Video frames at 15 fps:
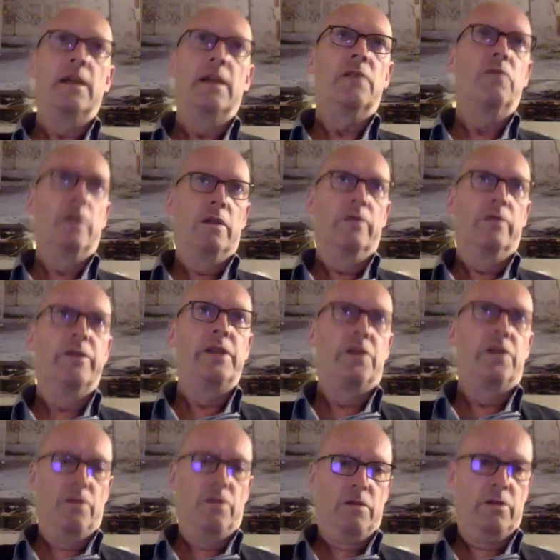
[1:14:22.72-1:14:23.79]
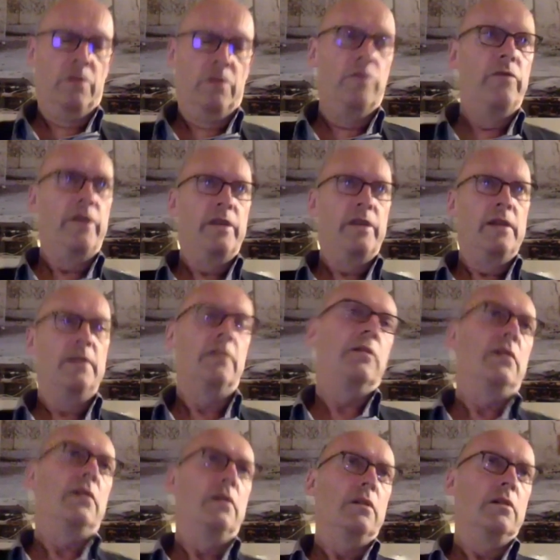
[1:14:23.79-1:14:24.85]
that will return within
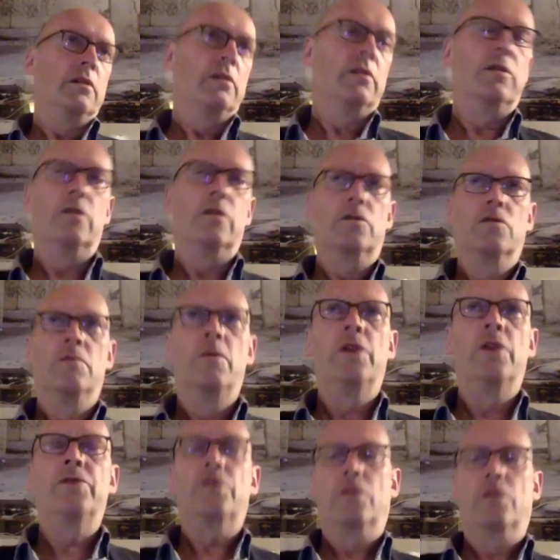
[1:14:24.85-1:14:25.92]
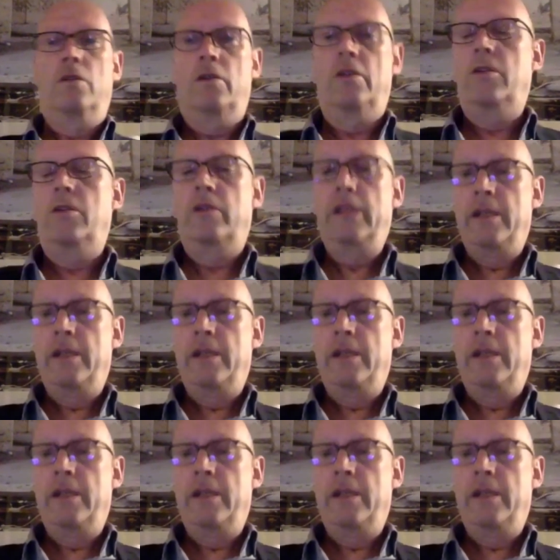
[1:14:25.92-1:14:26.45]
2 months or a